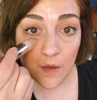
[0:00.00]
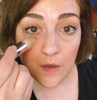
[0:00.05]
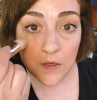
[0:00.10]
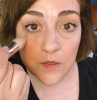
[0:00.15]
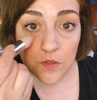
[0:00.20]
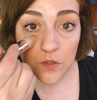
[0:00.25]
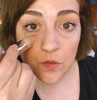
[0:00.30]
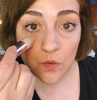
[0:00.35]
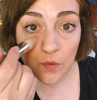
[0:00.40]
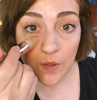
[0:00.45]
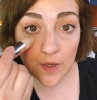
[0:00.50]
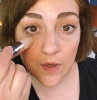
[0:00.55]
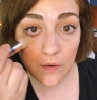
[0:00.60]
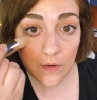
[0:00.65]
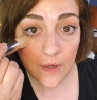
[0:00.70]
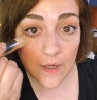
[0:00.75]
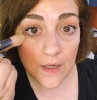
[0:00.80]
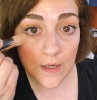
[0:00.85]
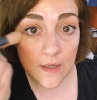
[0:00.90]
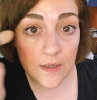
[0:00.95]
So here
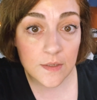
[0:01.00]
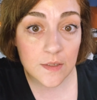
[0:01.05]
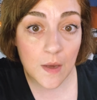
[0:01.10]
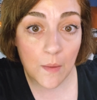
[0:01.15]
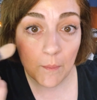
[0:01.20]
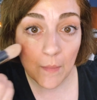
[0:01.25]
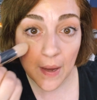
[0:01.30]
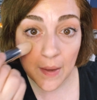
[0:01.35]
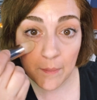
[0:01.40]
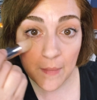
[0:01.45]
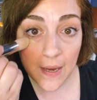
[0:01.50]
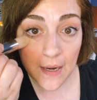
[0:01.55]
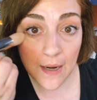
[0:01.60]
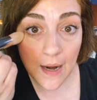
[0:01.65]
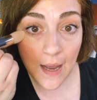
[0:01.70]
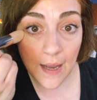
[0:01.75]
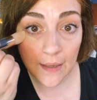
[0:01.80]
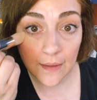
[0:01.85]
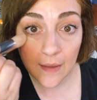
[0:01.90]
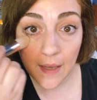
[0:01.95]
is my main
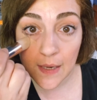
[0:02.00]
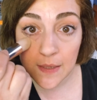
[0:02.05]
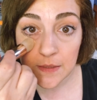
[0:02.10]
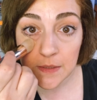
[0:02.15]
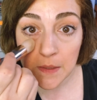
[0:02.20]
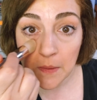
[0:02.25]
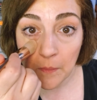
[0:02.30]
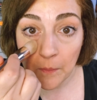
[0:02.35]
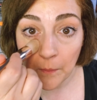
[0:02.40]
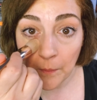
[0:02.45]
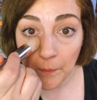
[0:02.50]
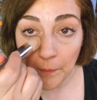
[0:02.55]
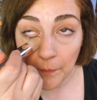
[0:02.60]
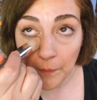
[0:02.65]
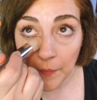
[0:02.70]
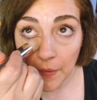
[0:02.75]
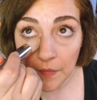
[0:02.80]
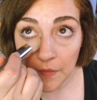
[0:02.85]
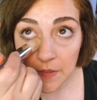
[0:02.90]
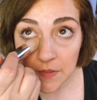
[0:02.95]
highlight,
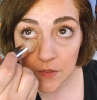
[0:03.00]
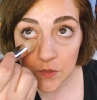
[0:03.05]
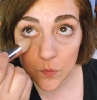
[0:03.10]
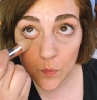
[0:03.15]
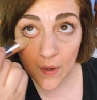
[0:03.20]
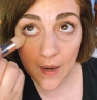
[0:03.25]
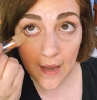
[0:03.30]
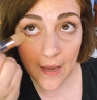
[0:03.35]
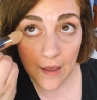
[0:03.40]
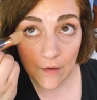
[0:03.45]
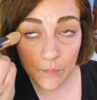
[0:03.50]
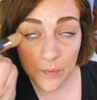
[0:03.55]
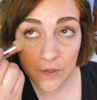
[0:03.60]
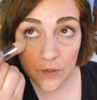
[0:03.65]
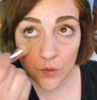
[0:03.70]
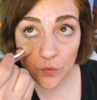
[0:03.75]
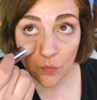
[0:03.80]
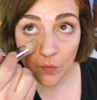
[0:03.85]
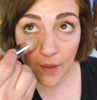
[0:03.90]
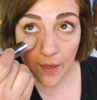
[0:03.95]
and this is what I have been
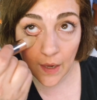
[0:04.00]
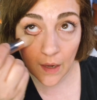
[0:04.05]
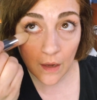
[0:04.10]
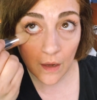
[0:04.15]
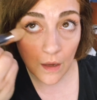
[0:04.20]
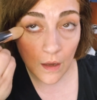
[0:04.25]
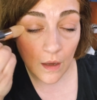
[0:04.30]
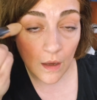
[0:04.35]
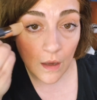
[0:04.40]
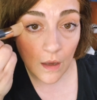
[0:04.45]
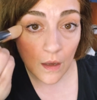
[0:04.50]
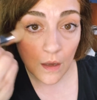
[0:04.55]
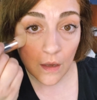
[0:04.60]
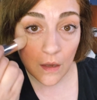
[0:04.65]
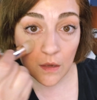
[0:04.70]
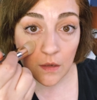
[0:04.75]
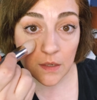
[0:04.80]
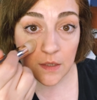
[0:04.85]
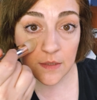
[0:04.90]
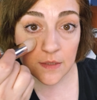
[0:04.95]
doing
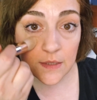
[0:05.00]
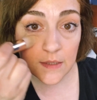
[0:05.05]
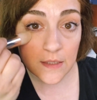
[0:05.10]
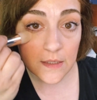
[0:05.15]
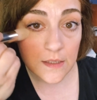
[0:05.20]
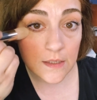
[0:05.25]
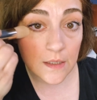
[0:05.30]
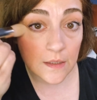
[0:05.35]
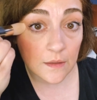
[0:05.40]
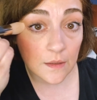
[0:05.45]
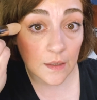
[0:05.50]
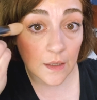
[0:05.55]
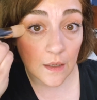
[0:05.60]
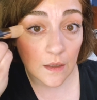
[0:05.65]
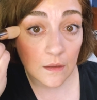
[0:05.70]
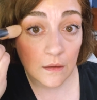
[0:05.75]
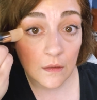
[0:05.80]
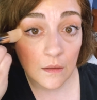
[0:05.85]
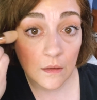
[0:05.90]
consistently,